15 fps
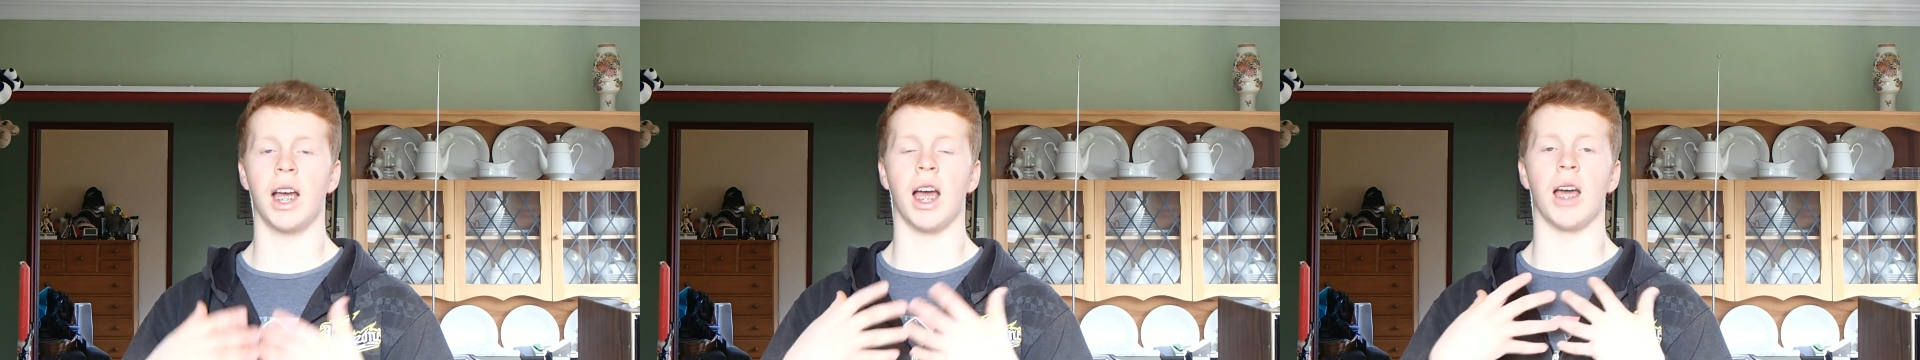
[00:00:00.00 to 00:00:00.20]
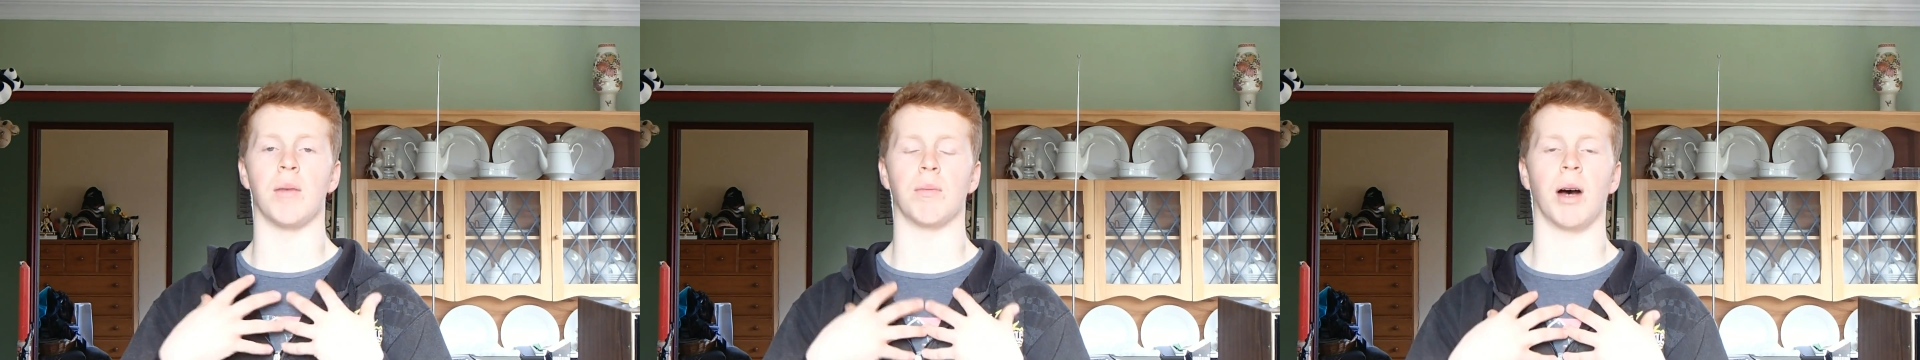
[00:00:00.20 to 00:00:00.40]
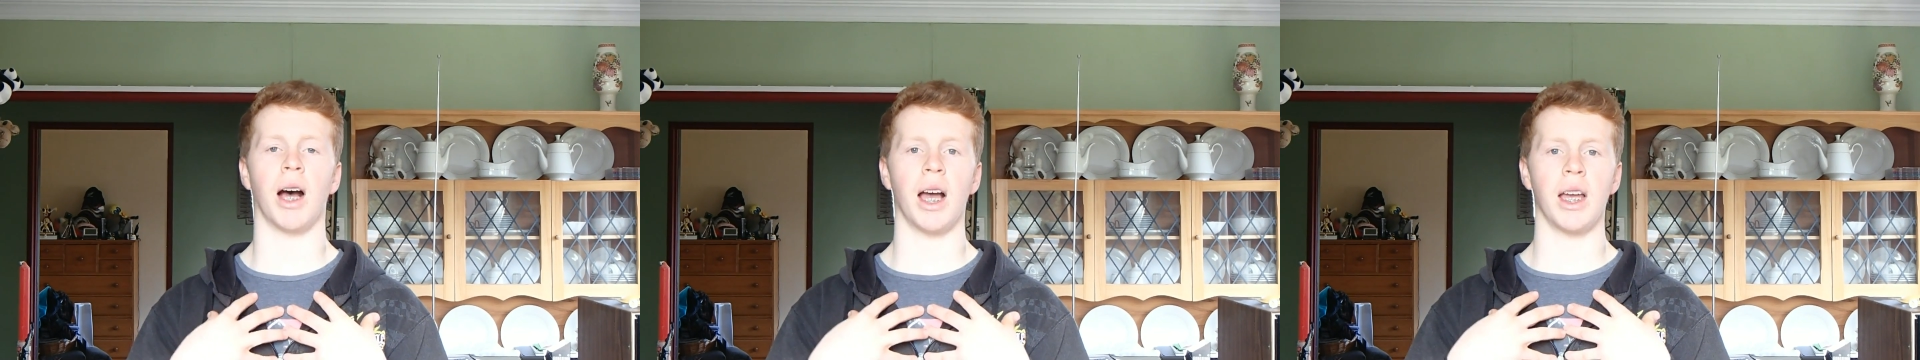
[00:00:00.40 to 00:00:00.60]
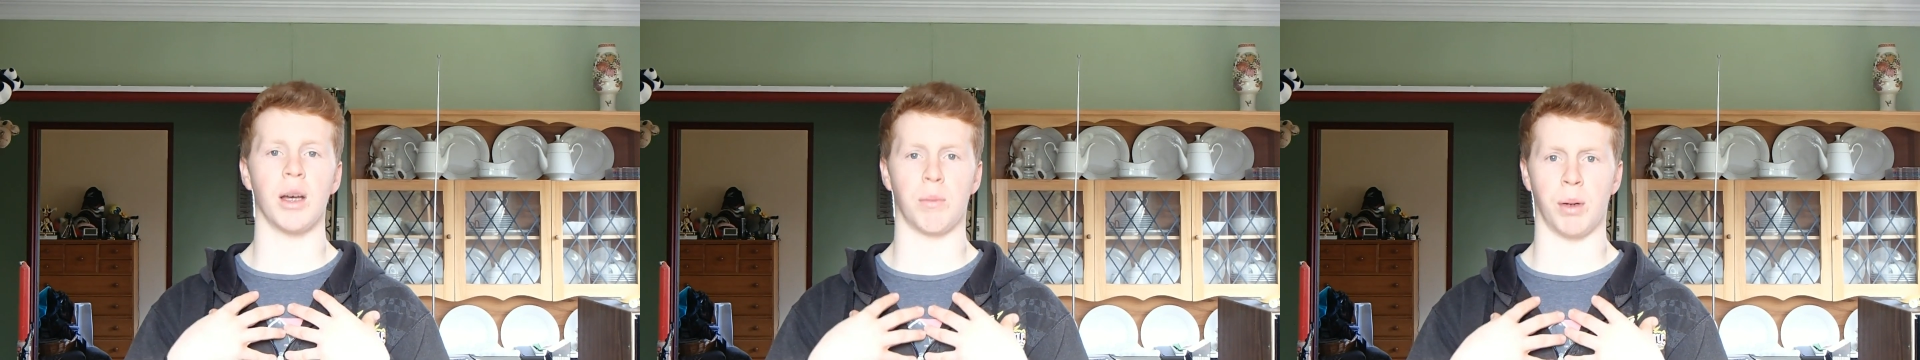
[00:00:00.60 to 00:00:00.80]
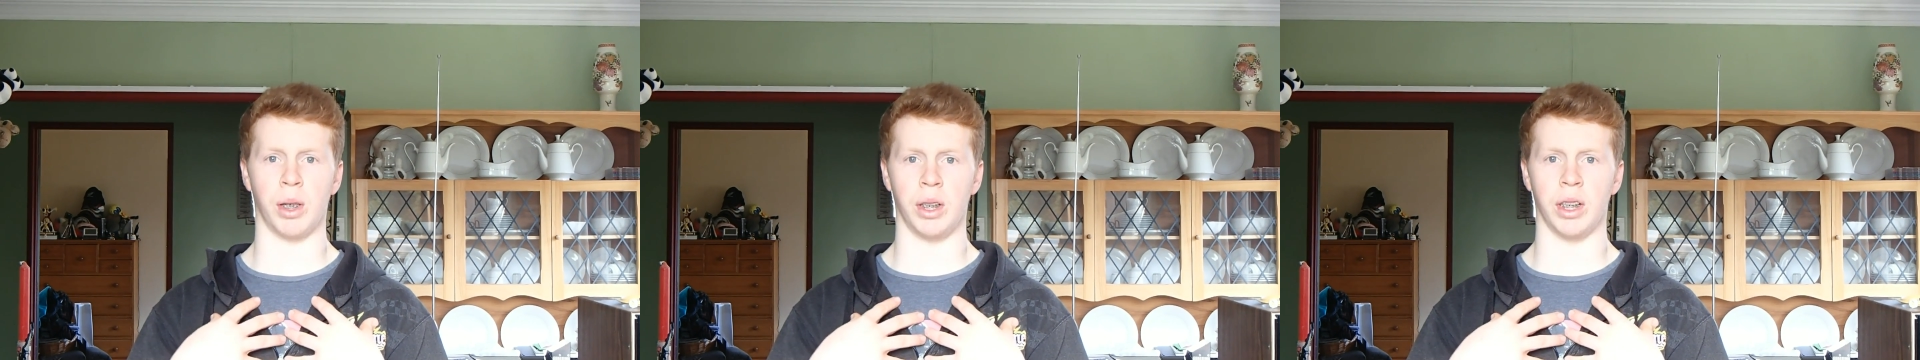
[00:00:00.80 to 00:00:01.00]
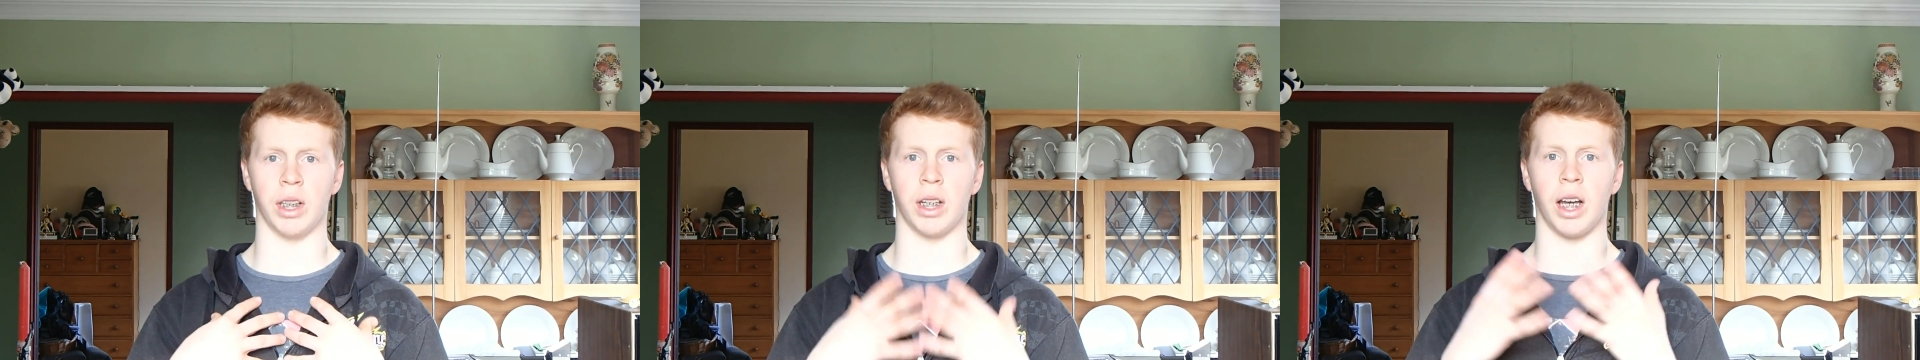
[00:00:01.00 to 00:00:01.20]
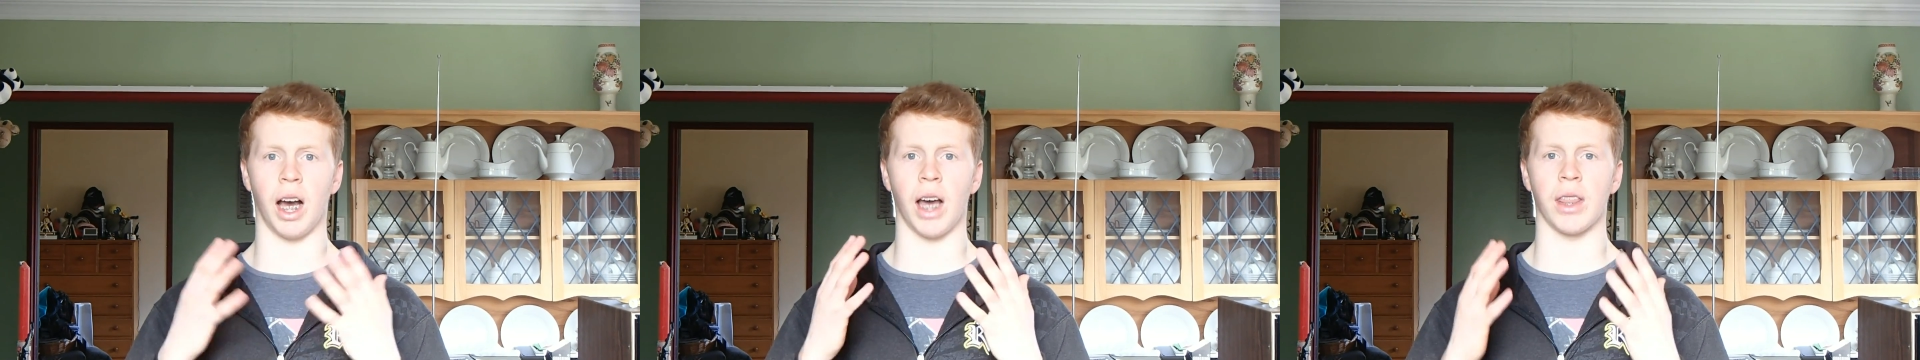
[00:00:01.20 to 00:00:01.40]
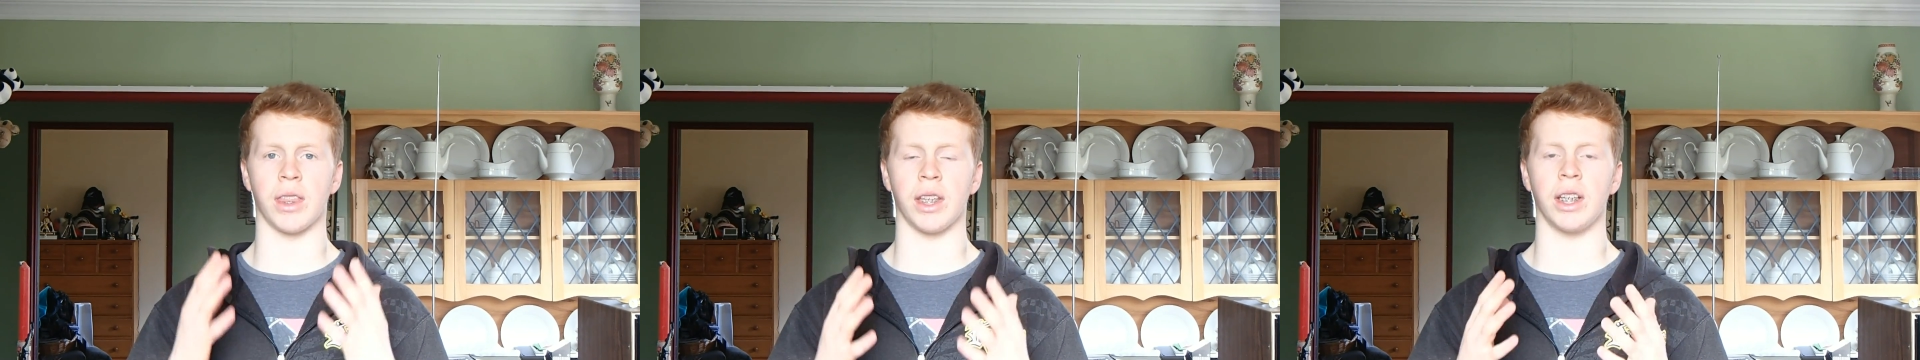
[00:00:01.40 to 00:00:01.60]
In my opinion,
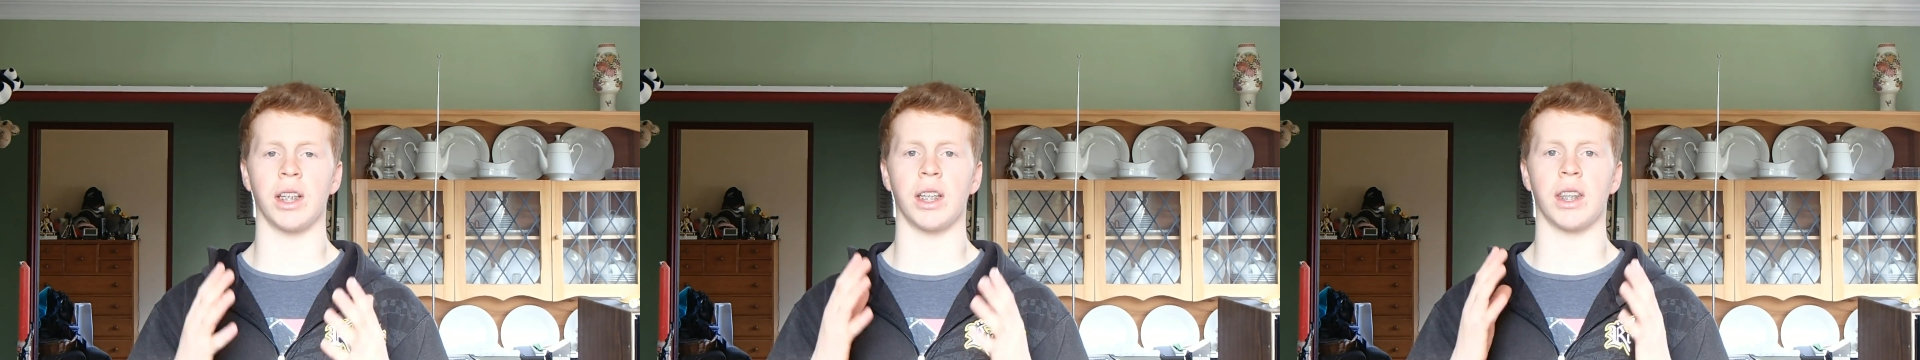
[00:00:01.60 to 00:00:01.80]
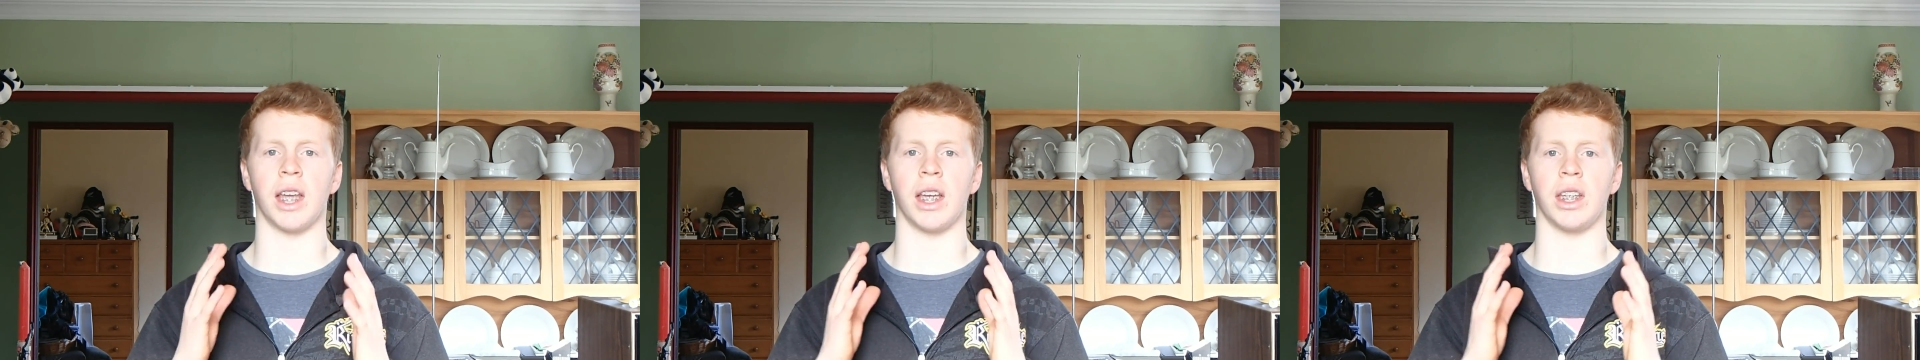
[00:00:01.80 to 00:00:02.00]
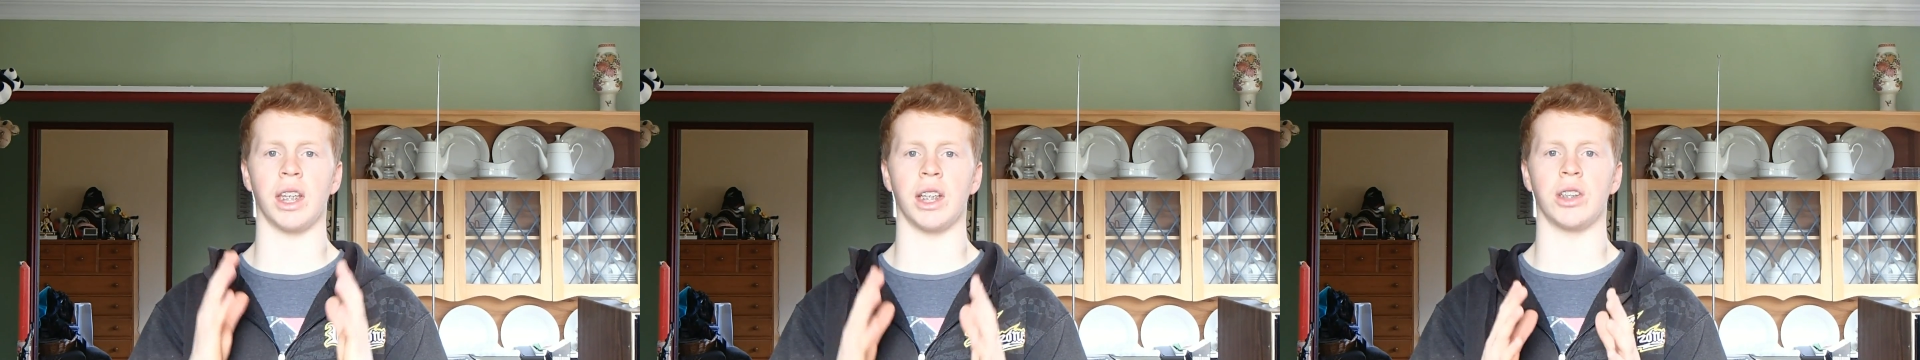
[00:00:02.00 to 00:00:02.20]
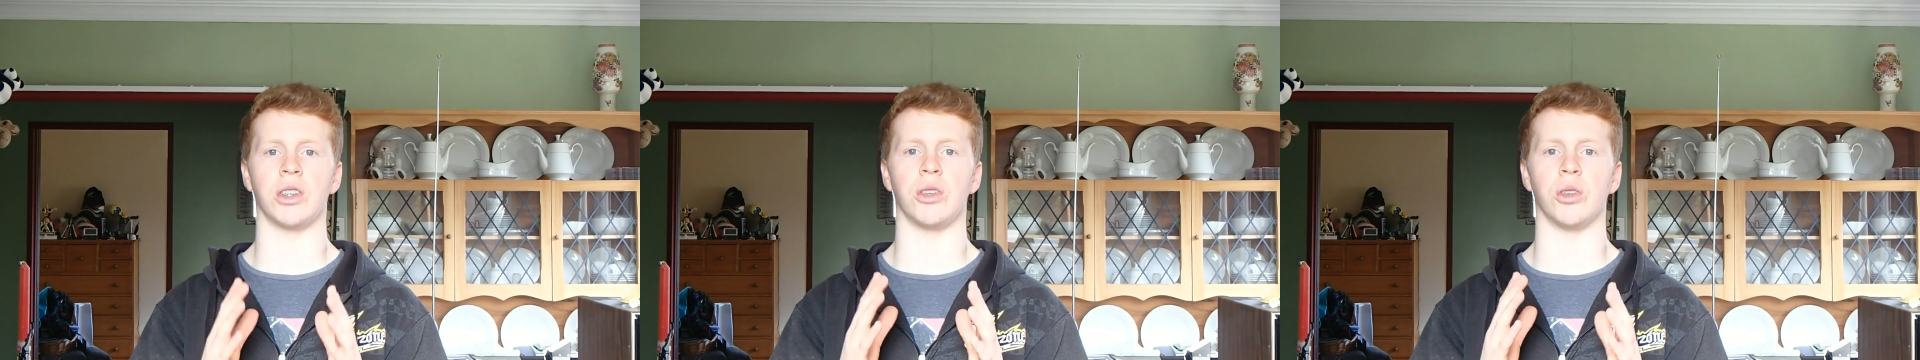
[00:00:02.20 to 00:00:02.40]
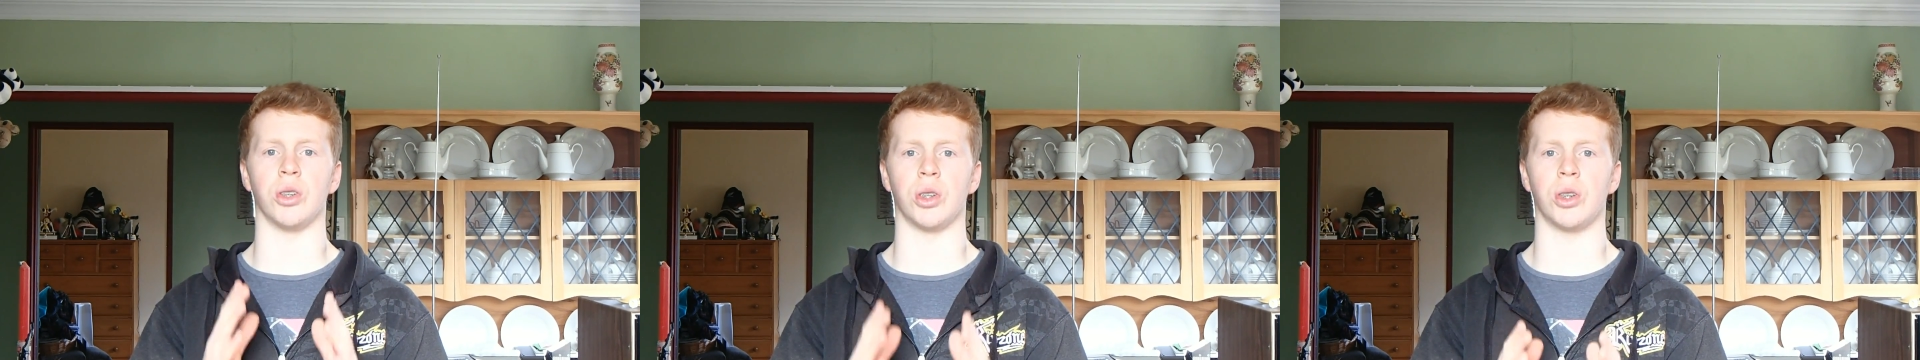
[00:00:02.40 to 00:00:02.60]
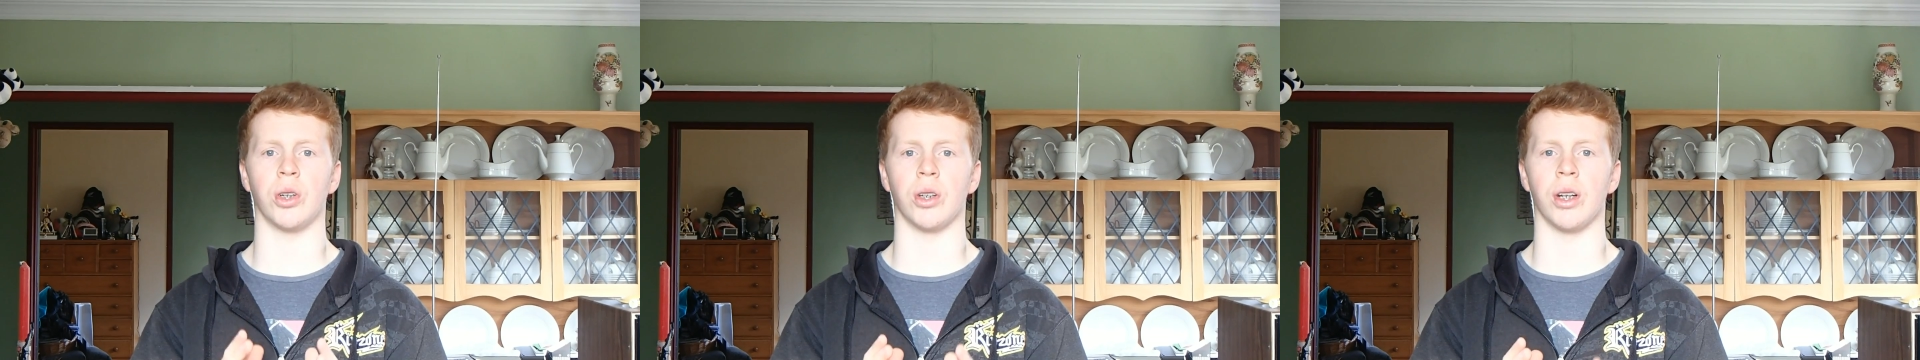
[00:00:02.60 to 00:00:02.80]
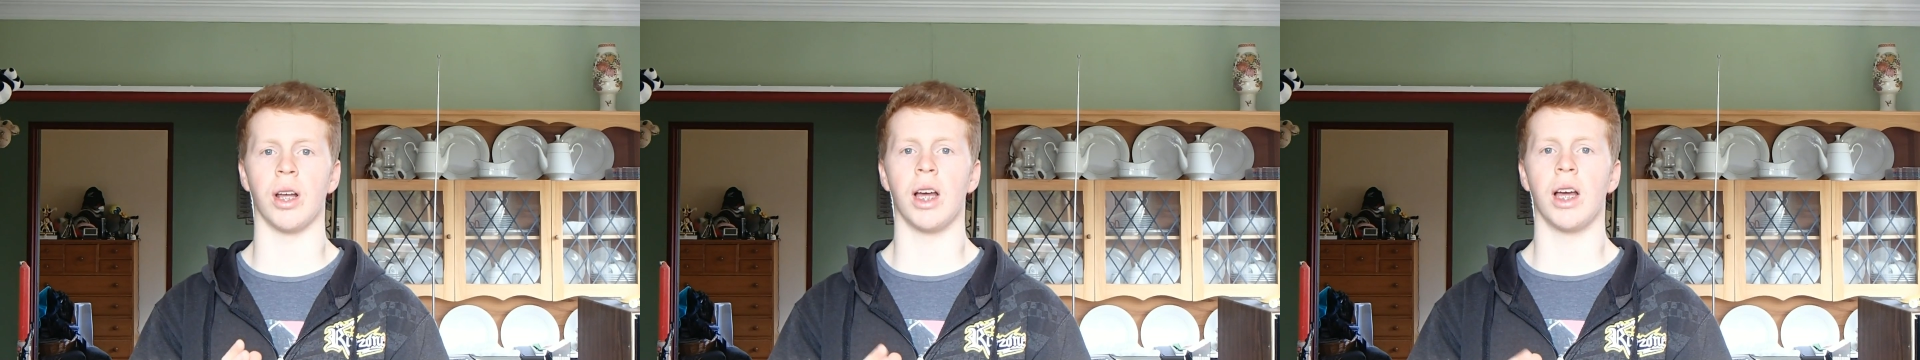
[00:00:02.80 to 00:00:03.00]
I think that yes, you should.